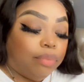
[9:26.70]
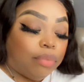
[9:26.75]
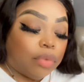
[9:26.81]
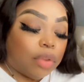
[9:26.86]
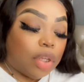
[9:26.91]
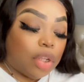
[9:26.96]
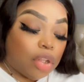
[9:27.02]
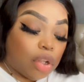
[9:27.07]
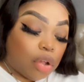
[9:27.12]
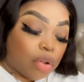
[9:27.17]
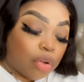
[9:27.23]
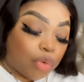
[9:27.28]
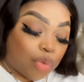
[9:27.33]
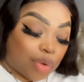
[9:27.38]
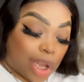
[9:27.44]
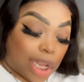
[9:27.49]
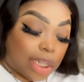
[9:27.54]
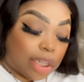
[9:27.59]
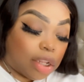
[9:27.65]
You know,
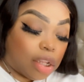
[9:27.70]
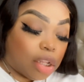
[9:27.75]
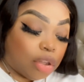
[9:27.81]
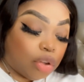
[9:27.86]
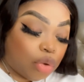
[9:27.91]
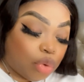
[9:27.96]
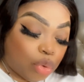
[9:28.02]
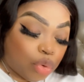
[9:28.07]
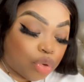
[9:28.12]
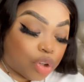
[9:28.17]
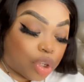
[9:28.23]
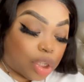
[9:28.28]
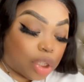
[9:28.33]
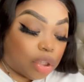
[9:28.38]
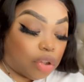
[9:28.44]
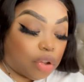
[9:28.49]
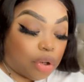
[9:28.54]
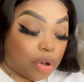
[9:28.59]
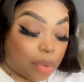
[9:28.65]
create the
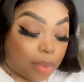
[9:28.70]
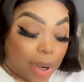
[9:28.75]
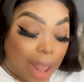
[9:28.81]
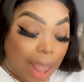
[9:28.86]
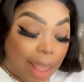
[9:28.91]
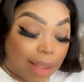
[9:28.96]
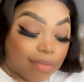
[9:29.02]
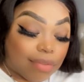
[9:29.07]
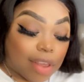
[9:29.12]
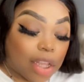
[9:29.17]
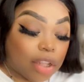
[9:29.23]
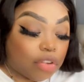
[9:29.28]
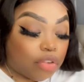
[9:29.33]
illusion. You don't have it,